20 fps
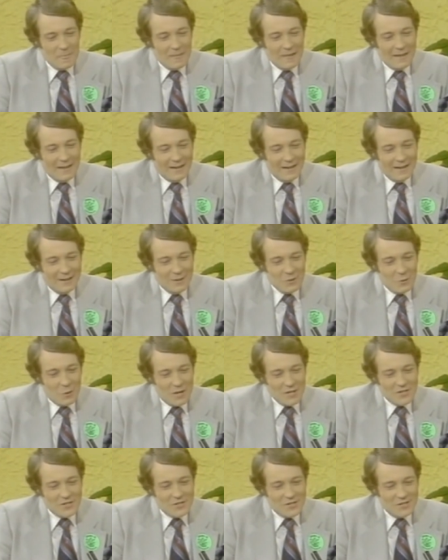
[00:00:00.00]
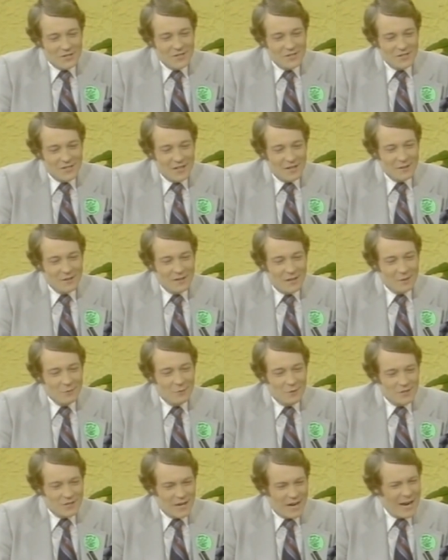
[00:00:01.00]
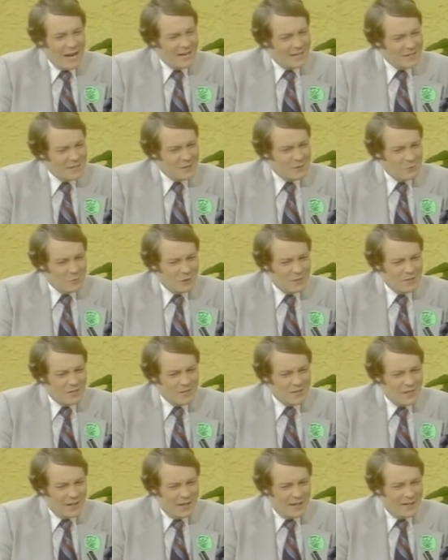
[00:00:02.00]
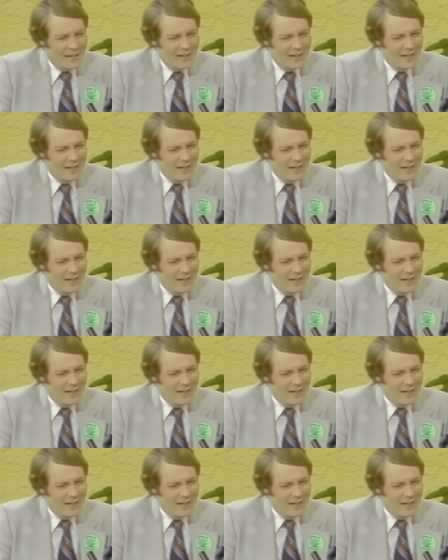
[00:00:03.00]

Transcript: uh, questions that, that was asked was uh,